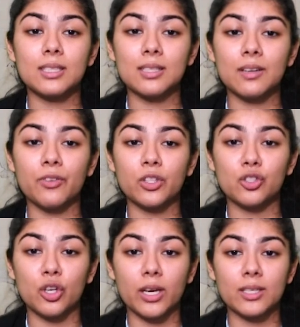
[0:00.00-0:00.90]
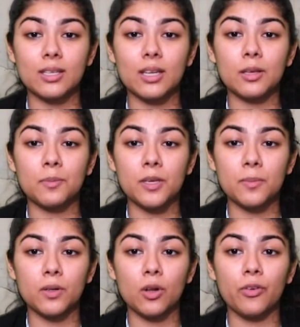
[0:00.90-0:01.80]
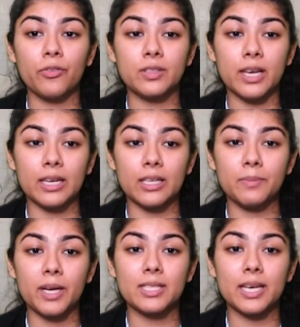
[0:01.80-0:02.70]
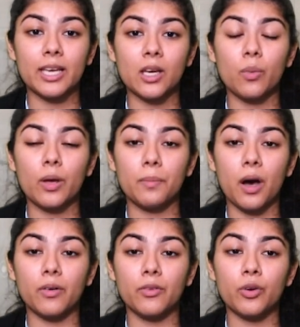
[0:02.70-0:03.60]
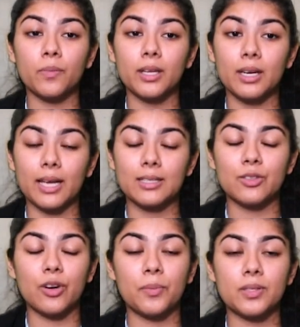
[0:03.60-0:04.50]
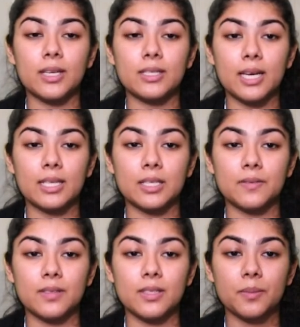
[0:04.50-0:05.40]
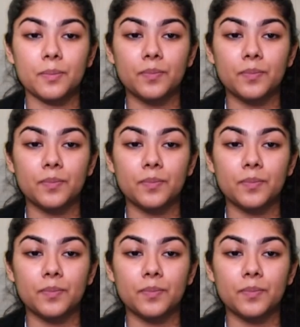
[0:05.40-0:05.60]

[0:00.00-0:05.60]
disenfranchised the people of Delhi by taking away power from the elected representatives.